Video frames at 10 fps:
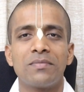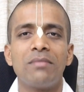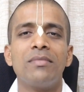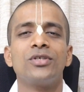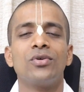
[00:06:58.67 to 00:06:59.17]

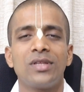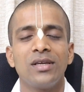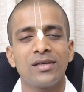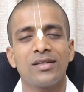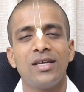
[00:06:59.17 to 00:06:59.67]
Brahma
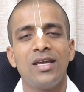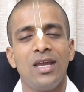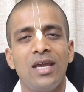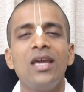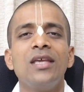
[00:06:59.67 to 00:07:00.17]
Jyoti
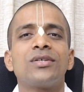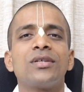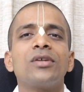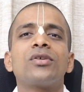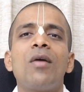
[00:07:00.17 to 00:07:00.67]
is
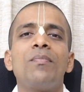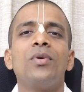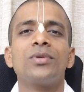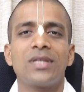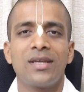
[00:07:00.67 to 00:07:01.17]
the topmost